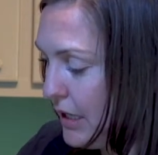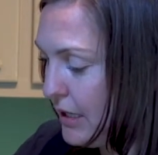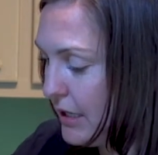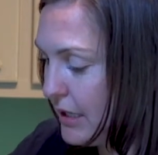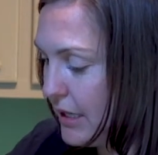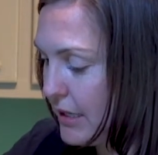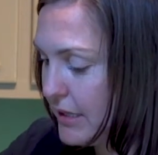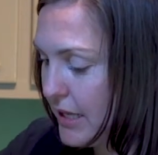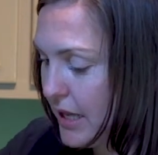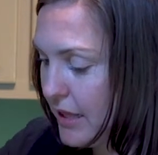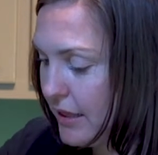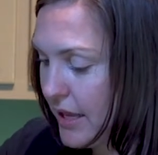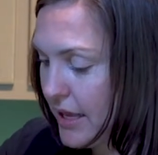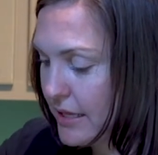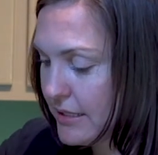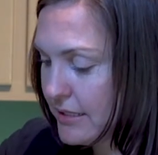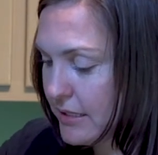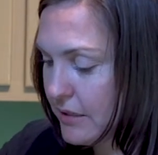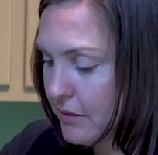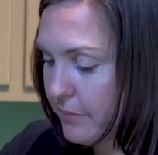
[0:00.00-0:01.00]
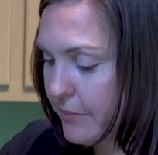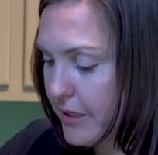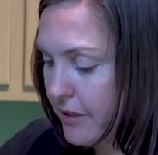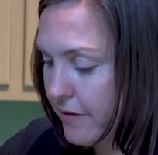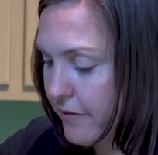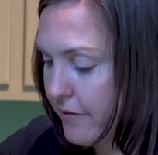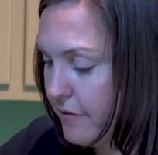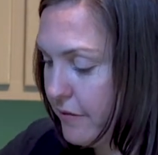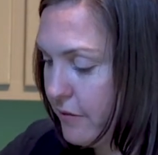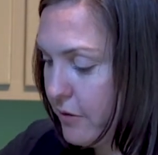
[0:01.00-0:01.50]
Get that last little bit
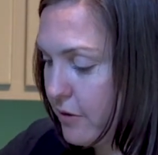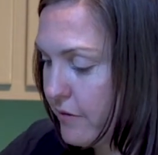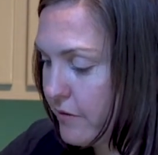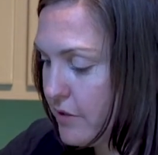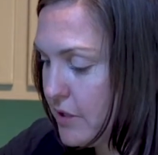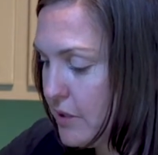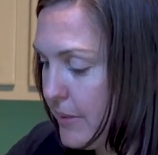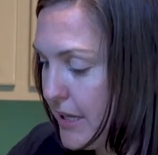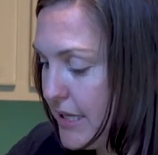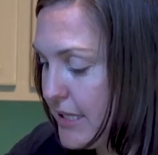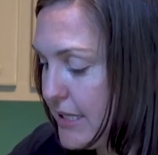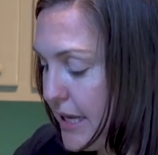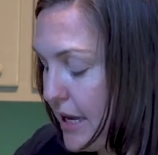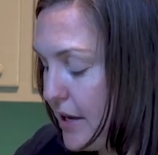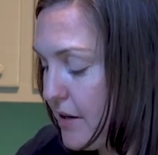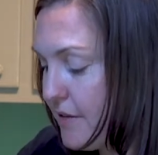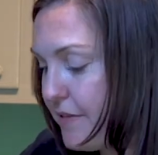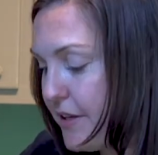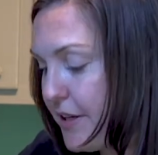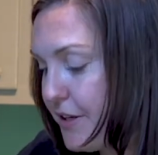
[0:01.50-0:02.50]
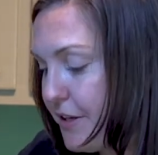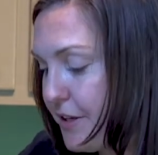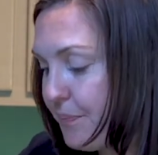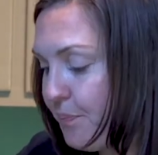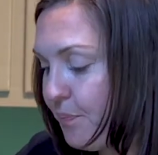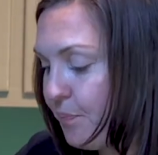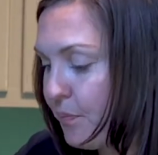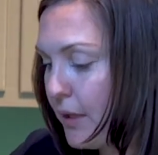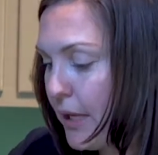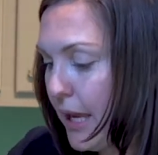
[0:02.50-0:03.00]
of Orvus paste out of here.
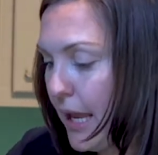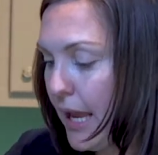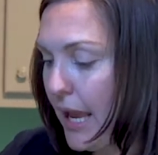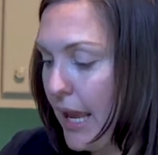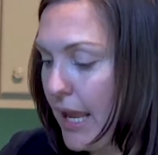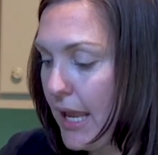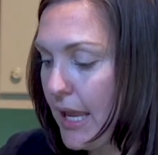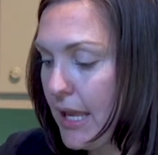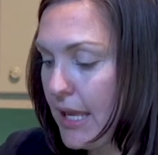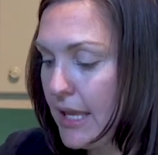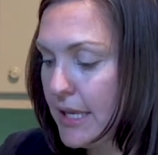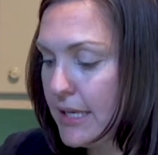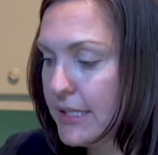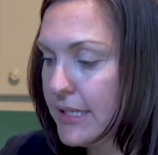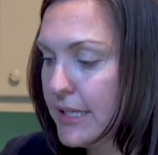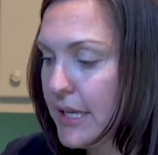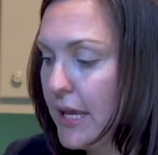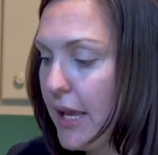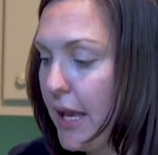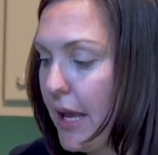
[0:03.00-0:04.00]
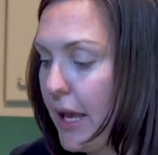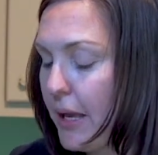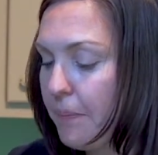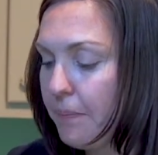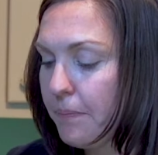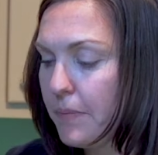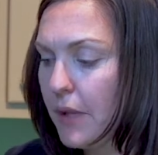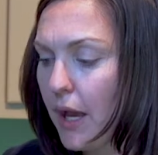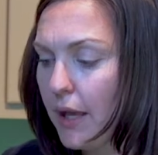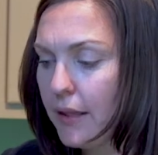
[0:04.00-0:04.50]
And
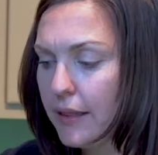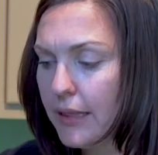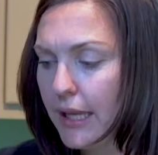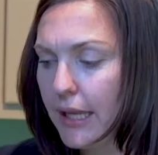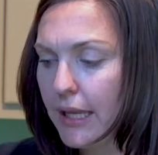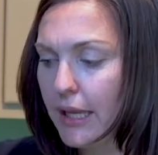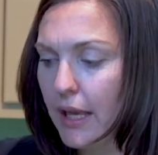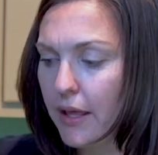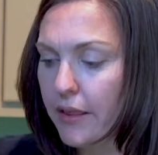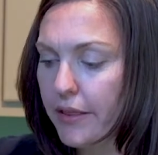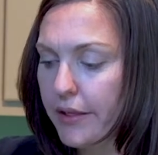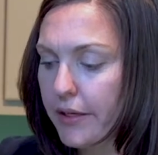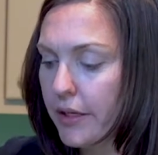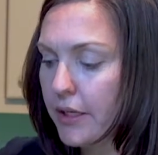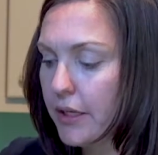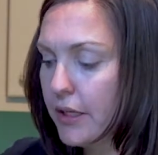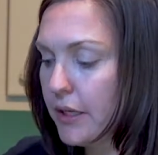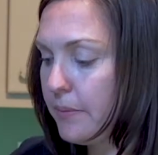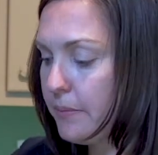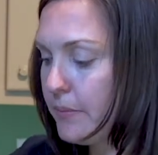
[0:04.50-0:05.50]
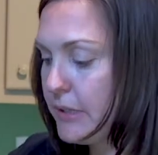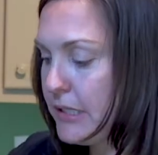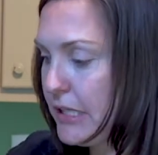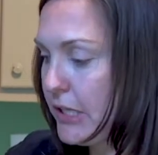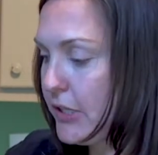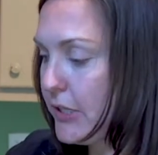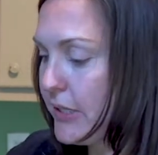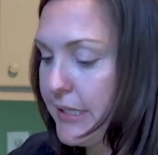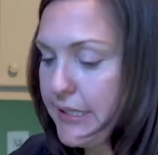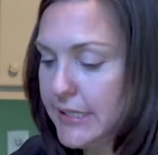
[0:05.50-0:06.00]
unlike other
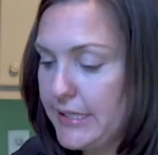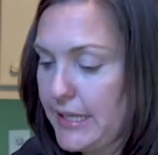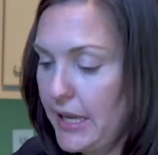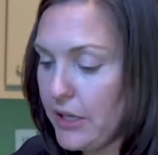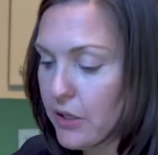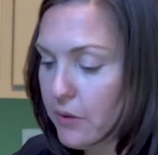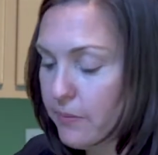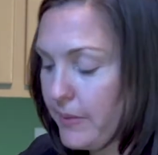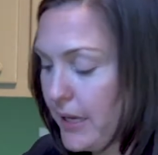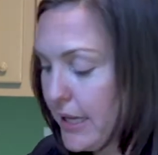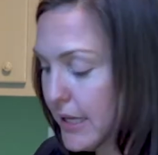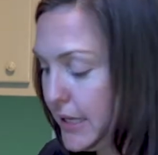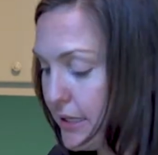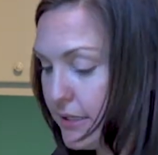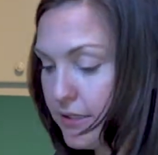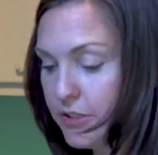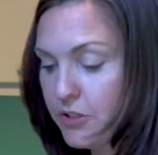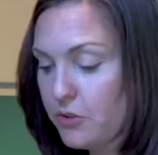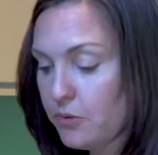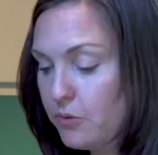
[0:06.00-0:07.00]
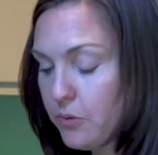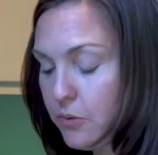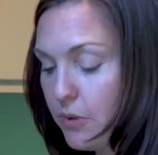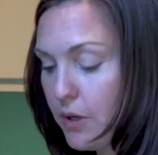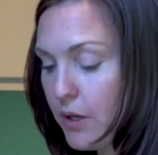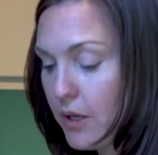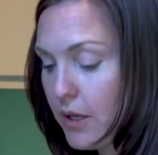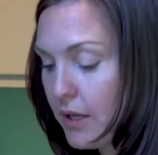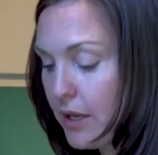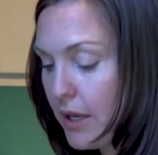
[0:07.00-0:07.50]
materials that you might do
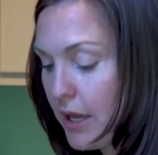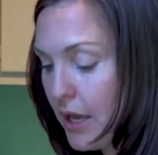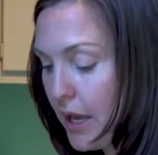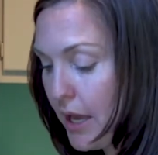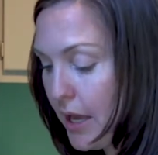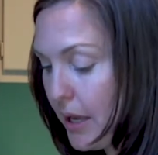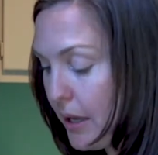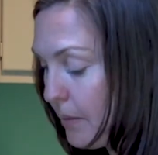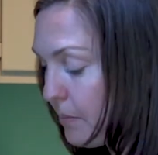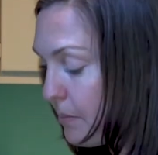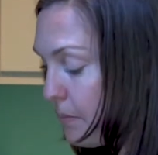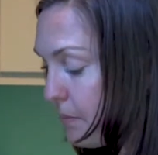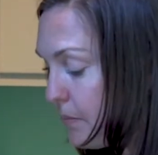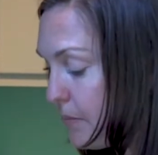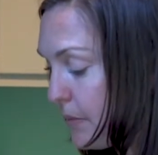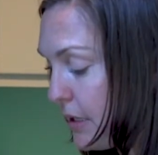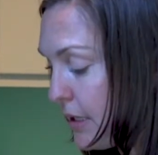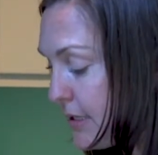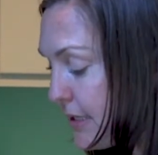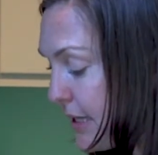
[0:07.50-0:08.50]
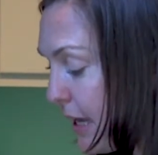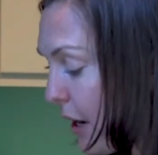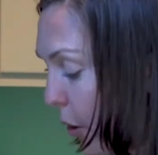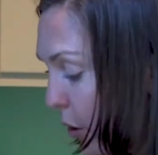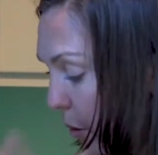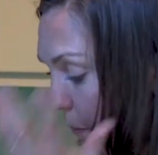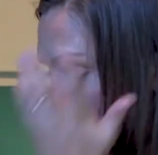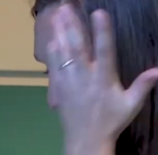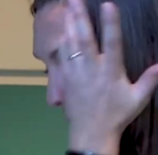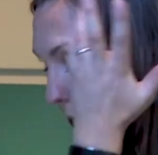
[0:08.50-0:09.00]
a
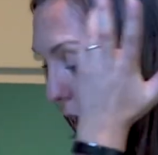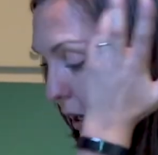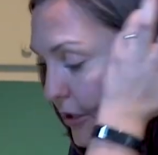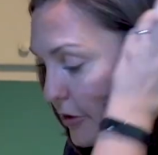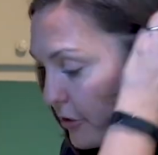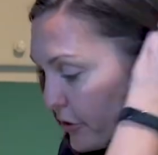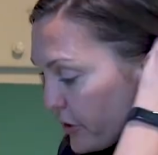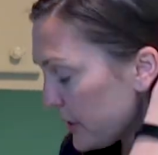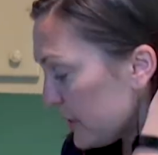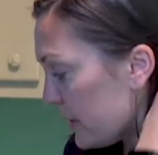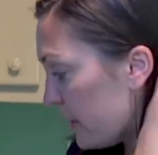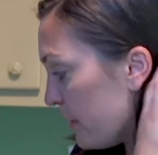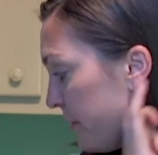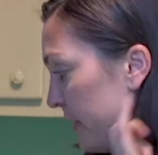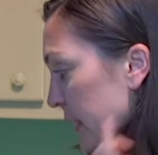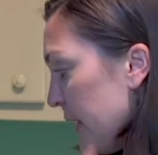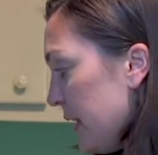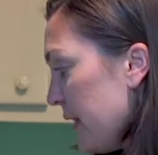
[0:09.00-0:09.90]
scour pot on your stove